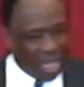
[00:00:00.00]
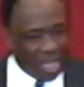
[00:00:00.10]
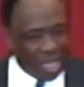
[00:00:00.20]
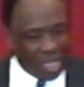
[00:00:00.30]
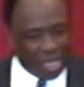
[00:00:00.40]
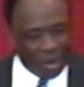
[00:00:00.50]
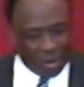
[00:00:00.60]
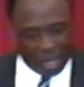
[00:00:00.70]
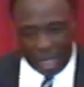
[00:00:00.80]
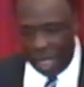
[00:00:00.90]
I said,
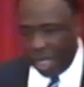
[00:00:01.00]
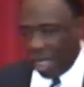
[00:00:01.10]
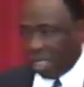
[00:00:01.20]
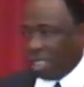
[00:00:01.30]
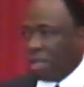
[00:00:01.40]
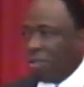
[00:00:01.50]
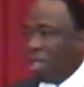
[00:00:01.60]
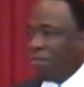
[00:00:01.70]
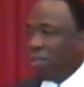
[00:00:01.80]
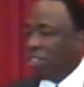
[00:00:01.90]
"Okay." So
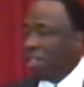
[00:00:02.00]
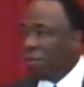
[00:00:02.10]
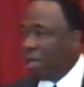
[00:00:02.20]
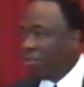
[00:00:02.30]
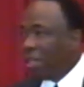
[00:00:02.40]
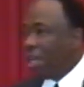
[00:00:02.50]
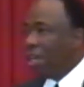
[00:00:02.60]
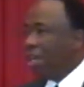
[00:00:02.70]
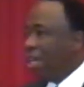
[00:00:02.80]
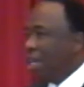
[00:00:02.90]
she went up there,
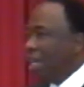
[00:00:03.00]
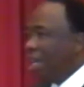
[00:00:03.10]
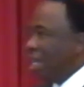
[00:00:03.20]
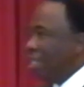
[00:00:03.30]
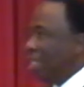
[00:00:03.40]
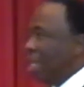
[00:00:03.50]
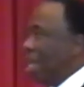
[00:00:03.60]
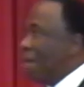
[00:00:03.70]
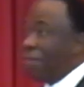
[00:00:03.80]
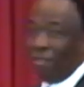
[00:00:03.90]
and she said,
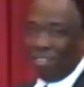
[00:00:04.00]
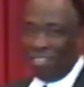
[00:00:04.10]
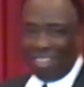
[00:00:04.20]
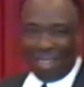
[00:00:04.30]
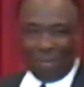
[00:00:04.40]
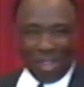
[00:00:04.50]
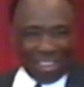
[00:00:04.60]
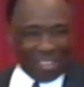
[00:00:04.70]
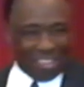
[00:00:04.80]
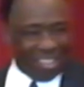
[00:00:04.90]
"I bought you another
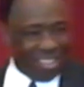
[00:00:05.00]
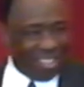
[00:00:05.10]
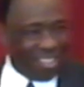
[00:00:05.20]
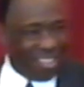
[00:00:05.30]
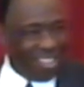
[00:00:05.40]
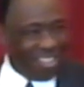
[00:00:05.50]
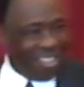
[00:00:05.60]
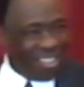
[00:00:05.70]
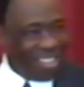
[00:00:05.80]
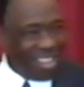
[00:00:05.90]
picture."
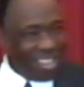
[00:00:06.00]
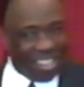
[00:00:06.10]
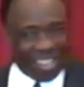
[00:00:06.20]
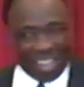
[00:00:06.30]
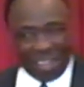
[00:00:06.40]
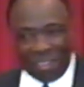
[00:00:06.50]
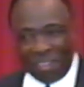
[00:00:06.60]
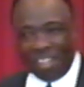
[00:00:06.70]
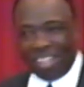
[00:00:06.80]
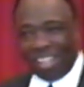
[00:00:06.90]
"Oh, did you?"
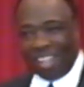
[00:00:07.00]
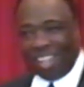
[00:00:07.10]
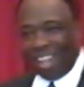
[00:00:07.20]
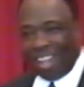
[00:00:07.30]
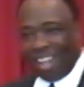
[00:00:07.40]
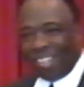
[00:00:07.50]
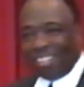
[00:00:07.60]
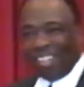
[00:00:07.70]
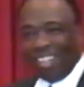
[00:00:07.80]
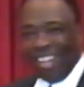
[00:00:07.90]
She said,
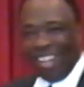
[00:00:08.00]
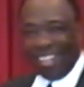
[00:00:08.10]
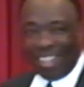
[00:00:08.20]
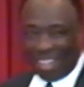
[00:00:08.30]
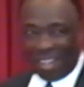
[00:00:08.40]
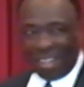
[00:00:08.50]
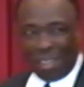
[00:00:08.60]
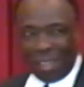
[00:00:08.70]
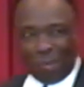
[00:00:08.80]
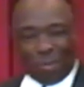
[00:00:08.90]
"Yes." He said, "Now, this
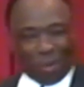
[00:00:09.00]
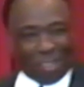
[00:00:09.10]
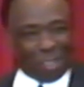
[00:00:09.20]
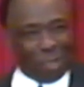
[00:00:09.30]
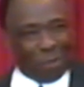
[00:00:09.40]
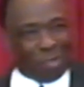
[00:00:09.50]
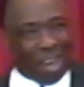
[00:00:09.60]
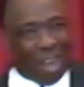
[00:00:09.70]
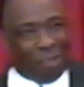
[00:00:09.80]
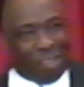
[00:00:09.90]
is pretty too." He said,
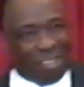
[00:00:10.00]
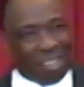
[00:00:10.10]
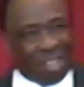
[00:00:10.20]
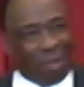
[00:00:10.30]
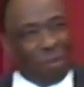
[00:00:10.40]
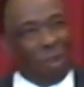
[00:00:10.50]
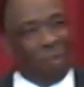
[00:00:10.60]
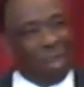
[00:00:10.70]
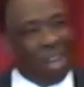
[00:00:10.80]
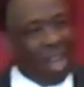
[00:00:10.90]
"I want that doing all
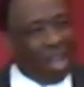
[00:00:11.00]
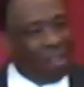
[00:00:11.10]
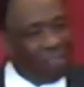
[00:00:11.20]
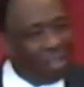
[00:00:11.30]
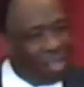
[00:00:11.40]
my life."